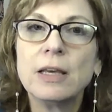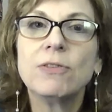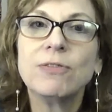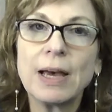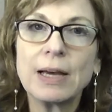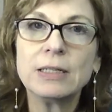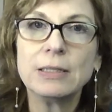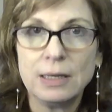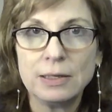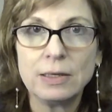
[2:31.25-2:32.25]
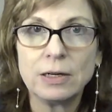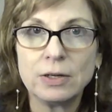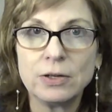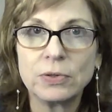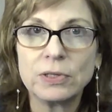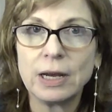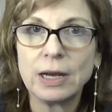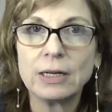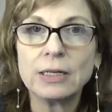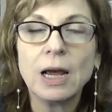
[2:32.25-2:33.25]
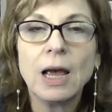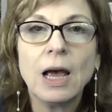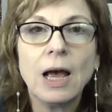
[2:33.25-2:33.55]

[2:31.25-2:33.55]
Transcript: The effect is easy to understand.